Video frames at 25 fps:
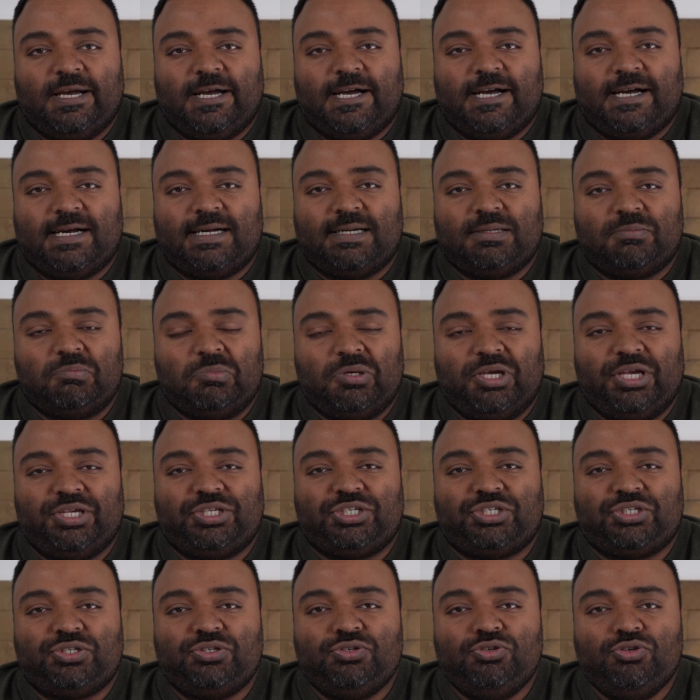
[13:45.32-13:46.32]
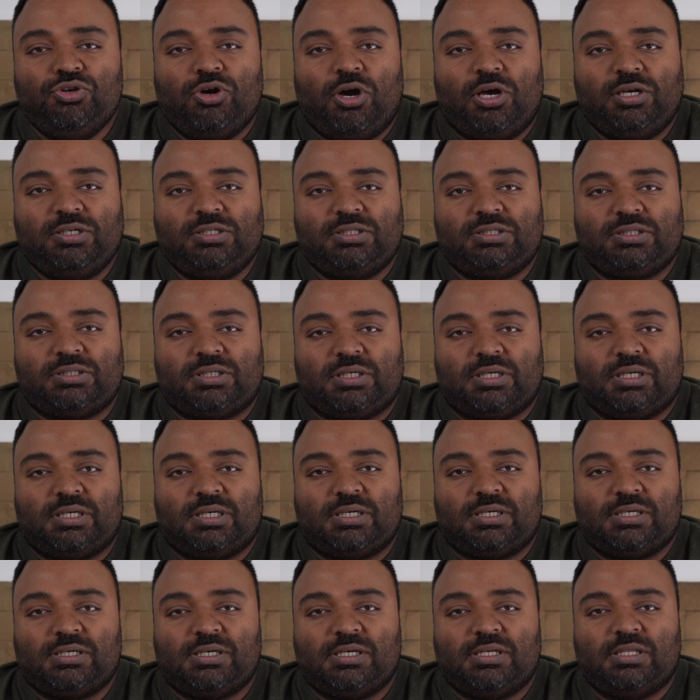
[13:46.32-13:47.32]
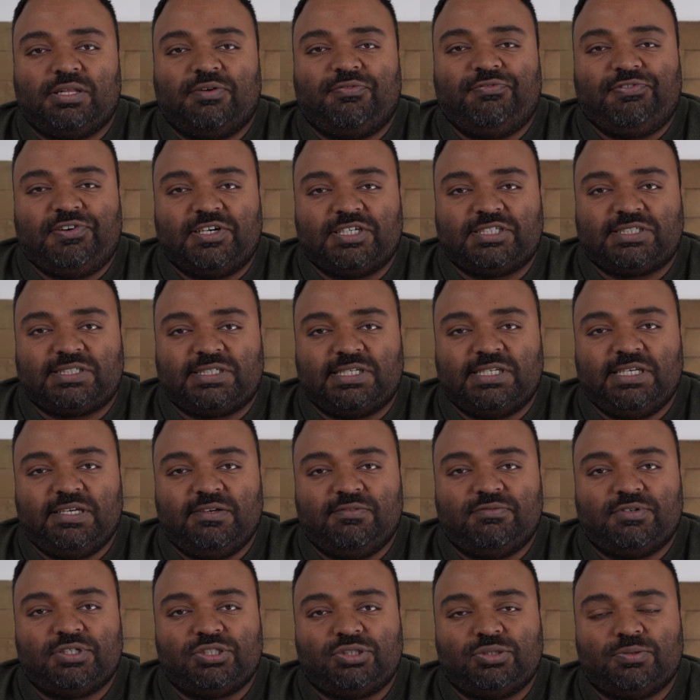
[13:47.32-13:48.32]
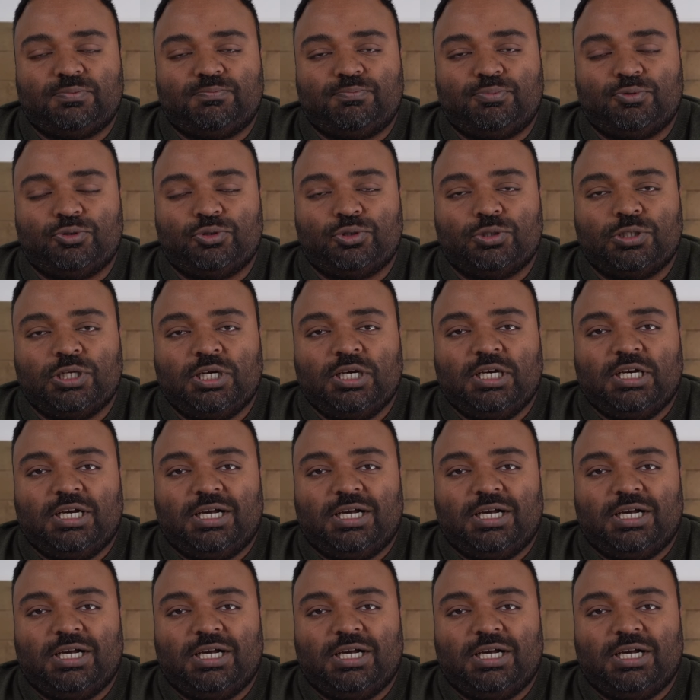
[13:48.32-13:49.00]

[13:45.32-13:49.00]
It's not the first lever to pull